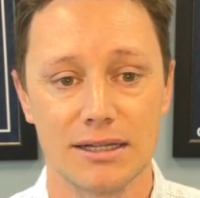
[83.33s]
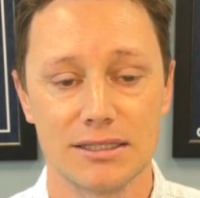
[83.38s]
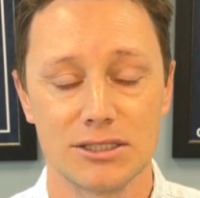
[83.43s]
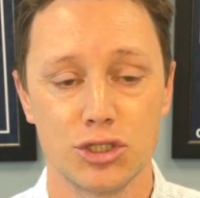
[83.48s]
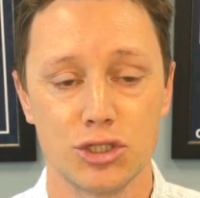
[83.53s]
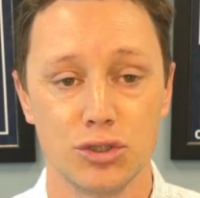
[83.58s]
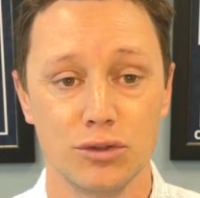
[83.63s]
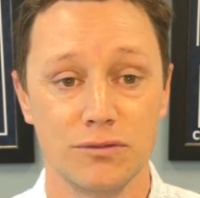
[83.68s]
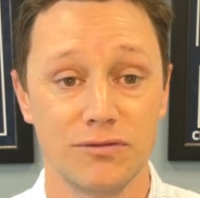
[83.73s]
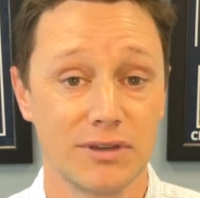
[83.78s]

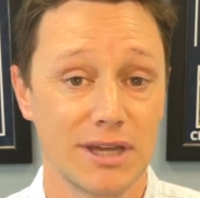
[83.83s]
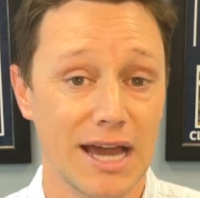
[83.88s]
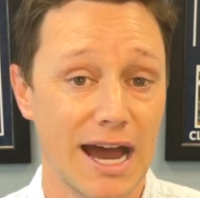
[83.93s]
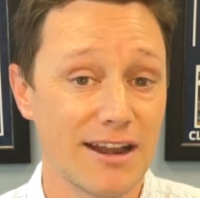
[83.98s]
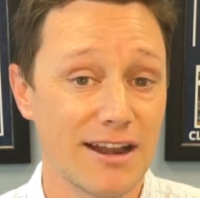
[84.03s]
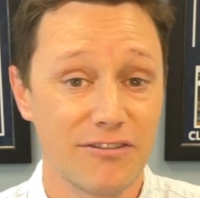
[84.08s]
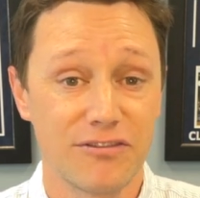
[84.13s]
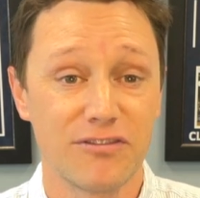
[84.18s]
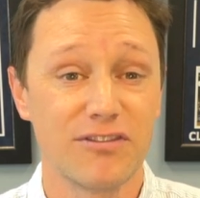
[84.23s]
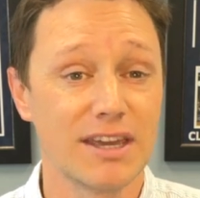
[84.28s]
to
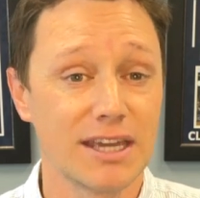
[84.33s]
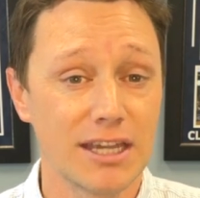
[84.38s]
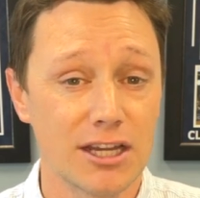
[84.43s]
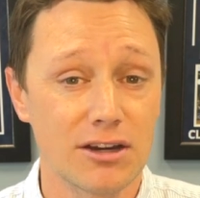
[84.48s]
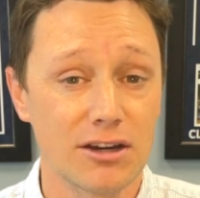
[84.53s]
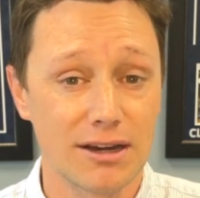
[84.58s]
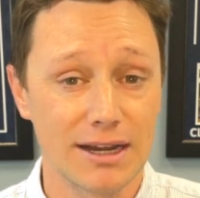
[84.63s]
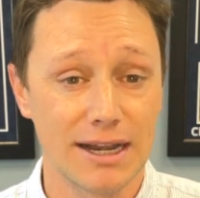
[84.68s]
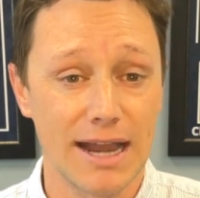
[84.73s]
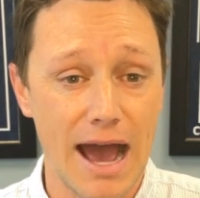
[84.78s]
kind of
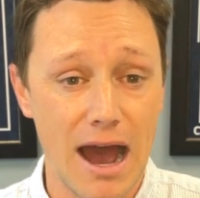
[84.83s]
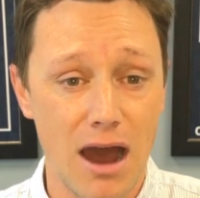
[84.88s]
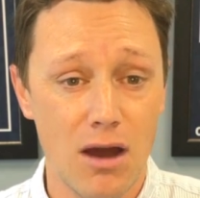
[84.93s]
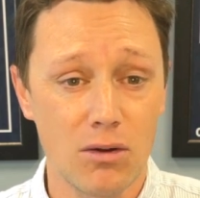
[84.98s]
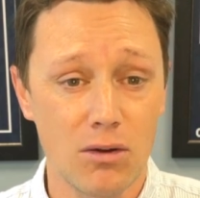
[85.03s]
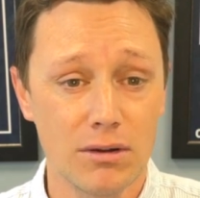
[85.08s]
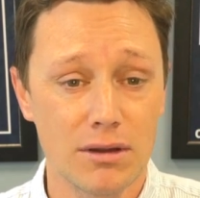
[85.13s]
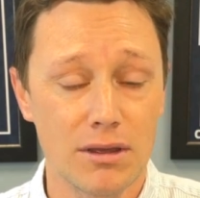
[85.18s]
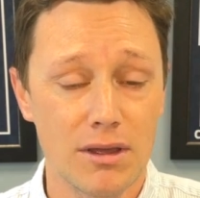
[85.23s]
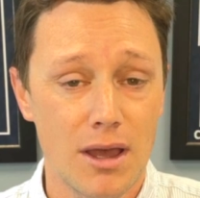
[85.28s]
figure it
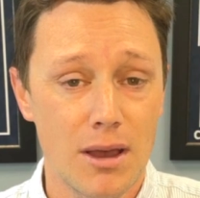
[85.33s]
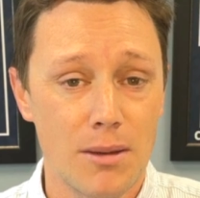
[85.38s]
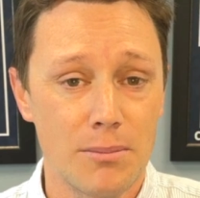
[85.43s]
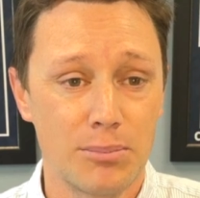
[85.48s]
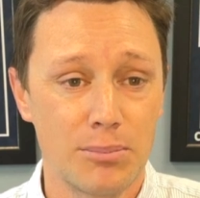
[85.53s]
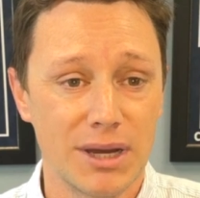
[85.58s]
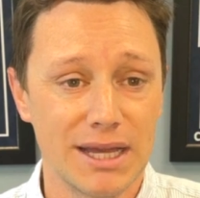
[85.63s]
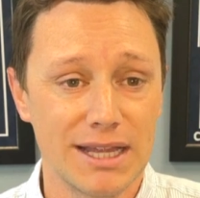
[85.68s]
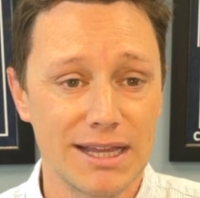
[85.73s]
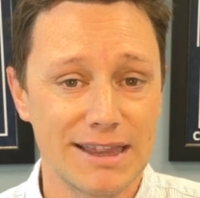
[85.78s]
out,
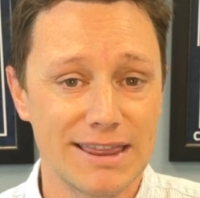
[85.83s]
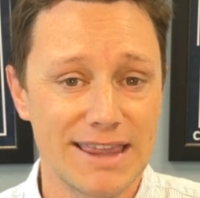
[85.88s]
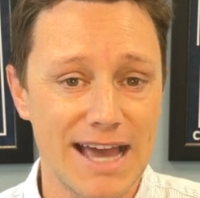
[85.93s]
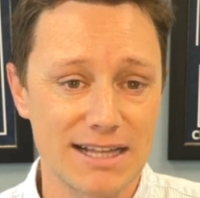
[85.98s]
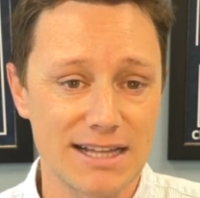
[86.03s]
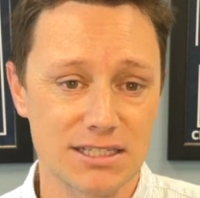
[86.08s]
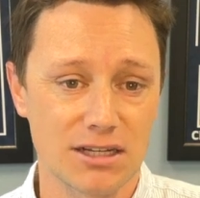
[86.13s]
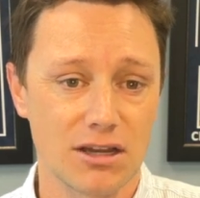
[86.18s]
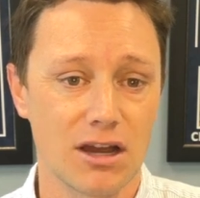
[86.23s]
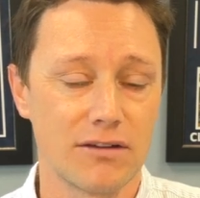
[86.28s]
but
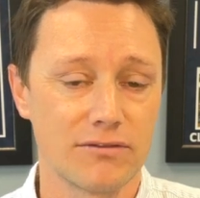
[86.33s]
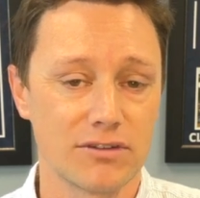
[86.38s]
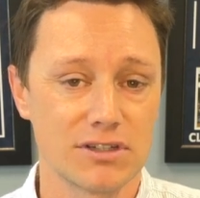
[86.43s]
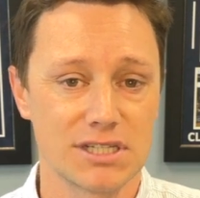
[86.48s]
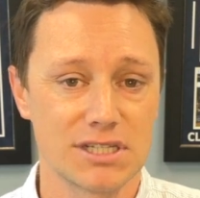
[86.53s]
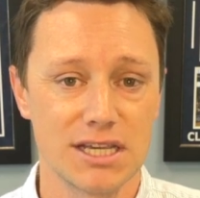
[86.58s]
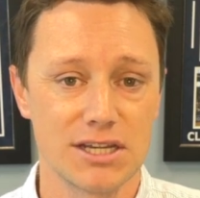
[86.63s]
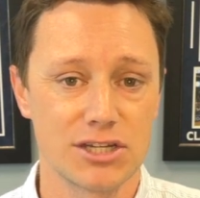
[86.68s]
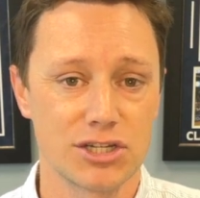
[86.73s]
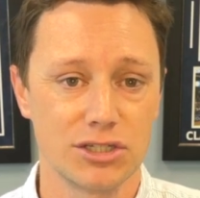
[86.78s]
that's a
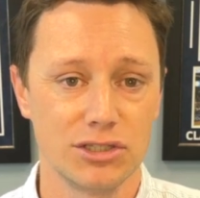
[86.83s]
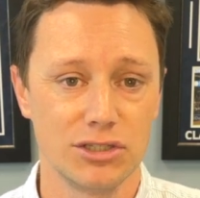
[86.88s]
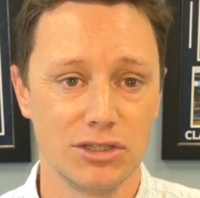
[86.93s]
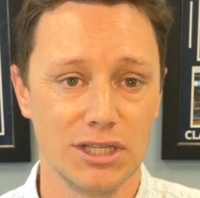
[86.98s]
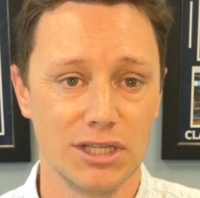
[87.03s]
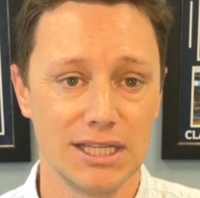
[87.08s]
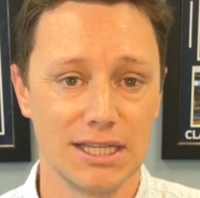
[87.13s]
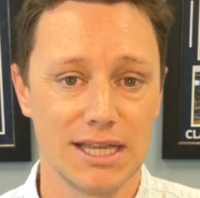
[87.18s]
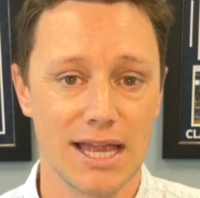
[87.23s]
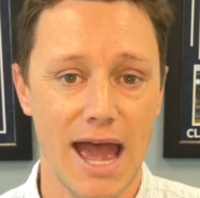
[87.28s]
conversation you
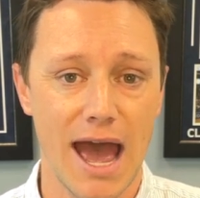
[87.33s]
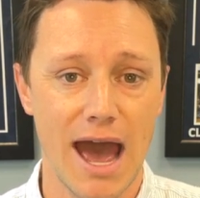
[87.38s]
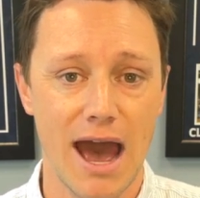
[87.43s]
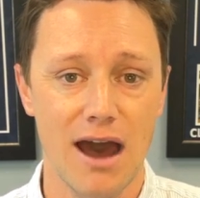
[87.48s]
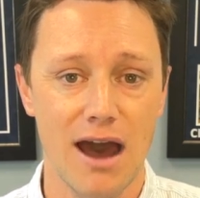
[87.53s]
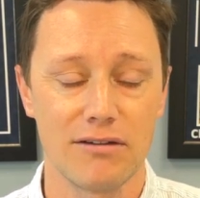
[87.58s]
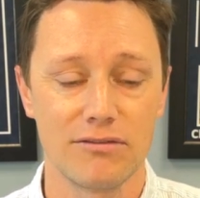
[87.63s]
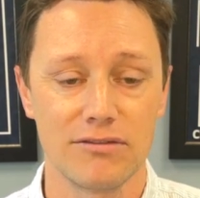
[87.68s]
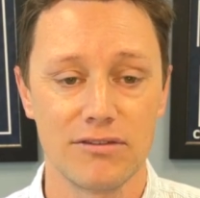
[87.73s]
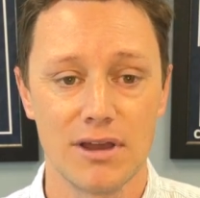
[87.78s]
need to
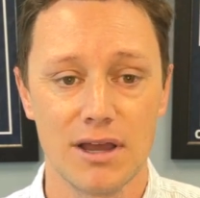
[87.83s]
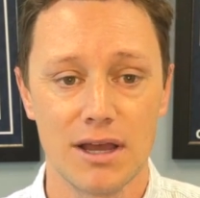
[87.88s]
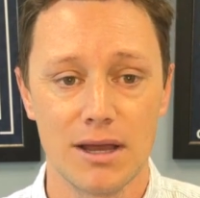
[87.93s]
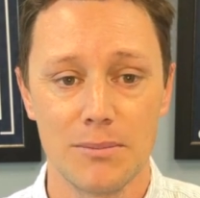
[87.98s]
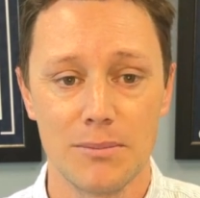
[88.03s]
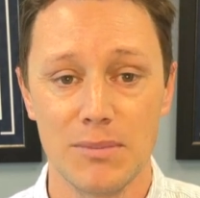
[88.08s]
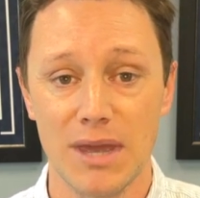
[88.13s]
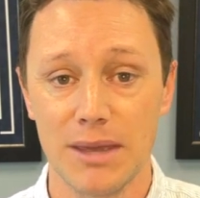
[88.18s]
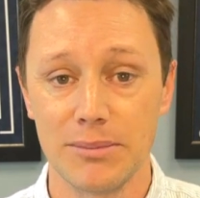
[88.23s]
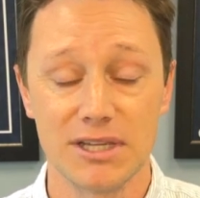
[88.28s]
have.
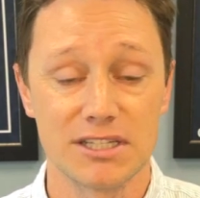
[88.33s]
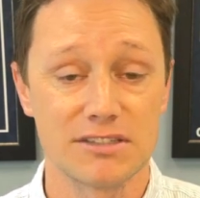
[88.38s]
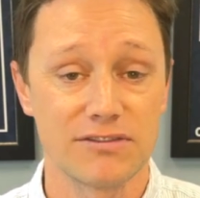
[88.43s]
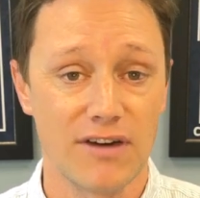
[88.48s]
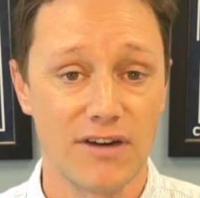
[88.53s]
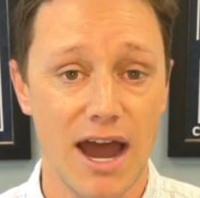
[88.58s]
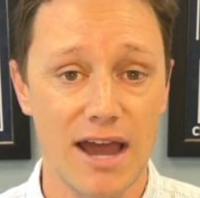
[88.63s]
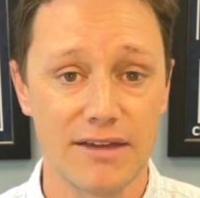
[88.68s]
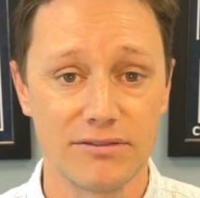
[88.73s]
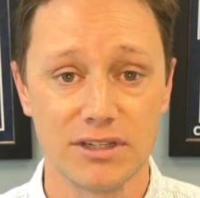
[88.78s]
Maybe it's
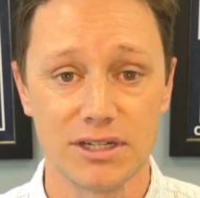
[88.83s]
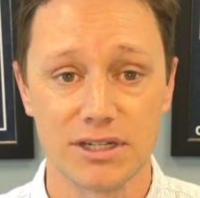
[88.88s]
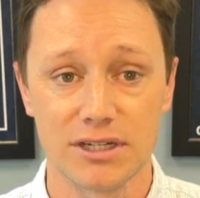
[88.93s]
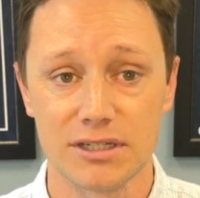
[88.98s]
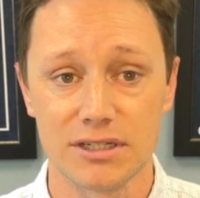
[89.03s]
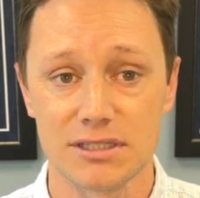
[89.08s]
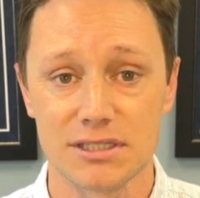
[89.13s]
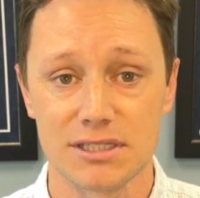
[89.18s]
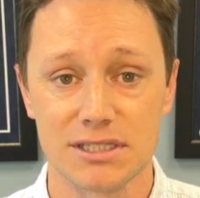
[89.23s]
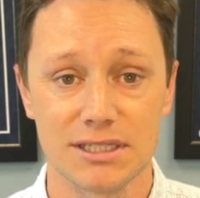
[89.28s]
5
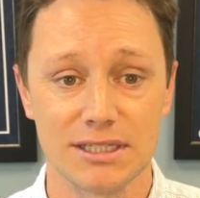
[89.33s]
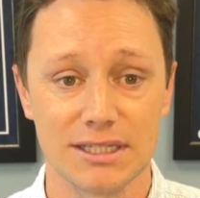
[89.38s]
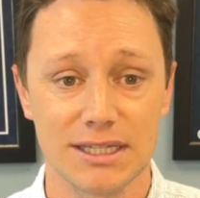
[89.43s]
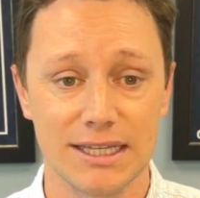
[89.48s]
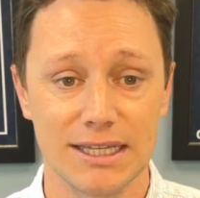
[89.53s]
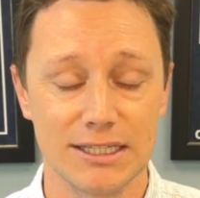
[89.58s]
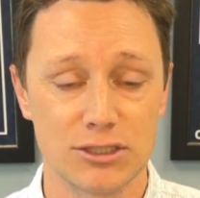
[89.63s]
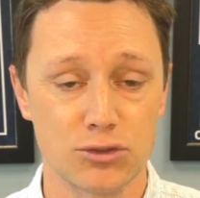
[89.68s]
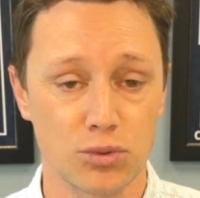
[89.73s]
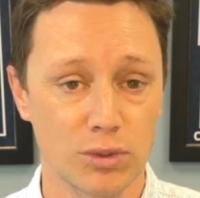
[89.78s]
years.
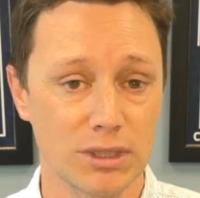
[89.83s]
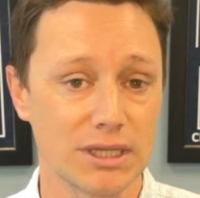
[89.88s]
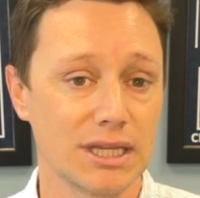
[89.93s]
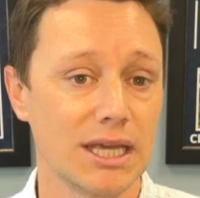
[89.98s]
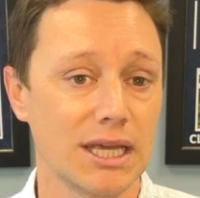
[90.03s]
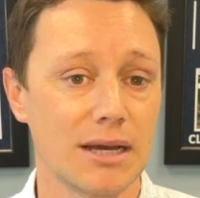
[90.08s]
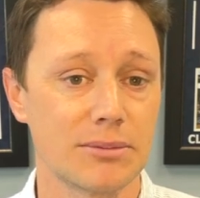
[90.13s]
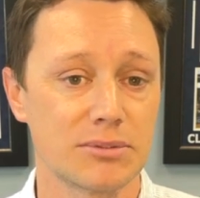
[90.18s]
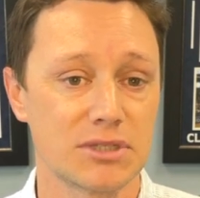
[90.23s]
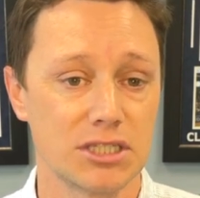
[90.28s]
It's
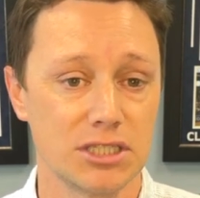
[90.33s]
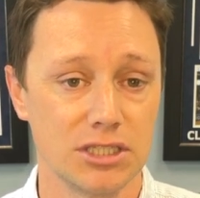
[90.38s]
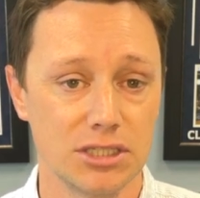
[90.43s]
really up to